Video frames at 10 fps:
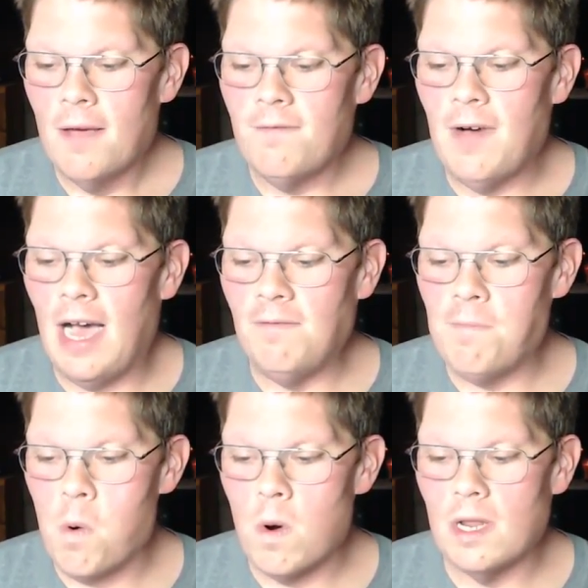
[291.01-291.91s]
five
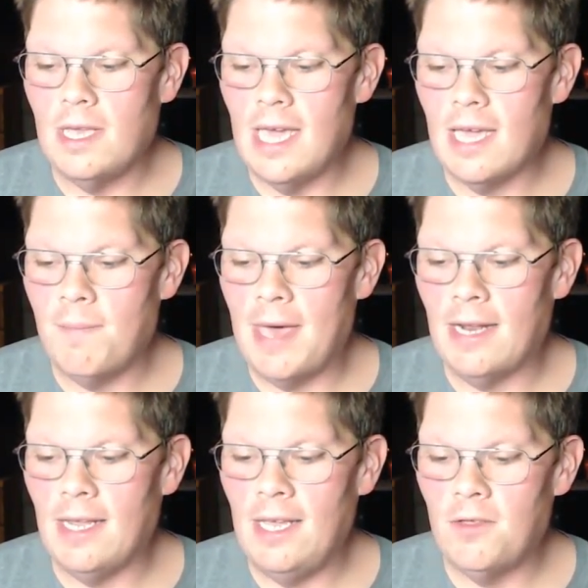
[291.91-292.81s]
port gigabit
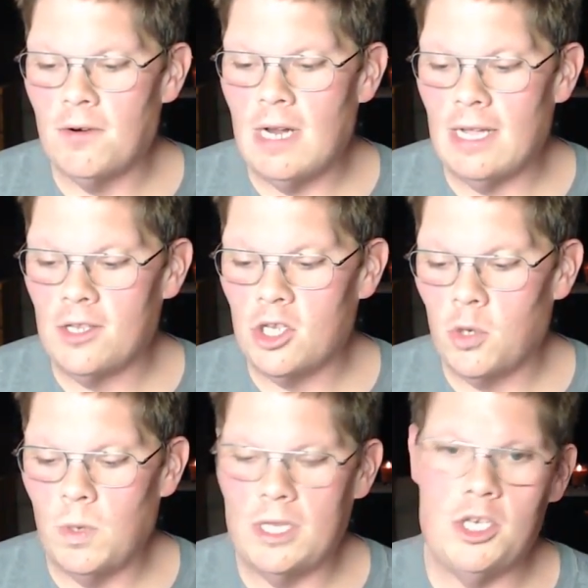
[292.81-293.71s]
Ethernet
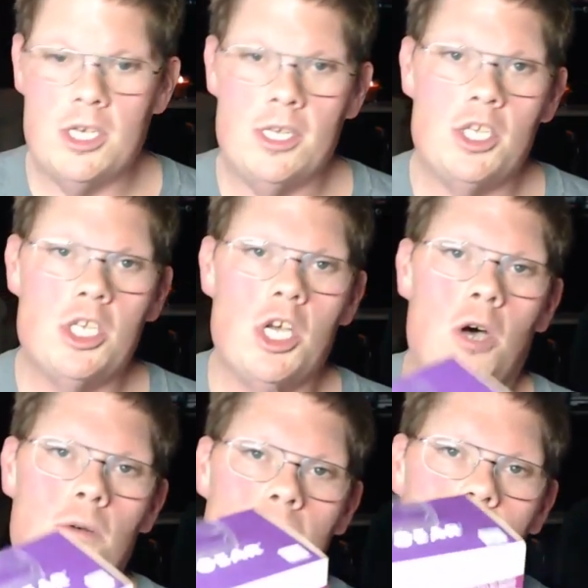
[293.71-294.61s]
switches.
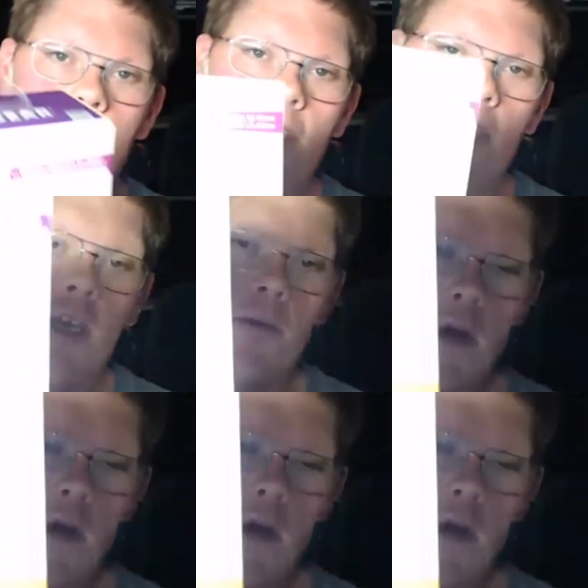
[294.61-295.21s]
So you can see them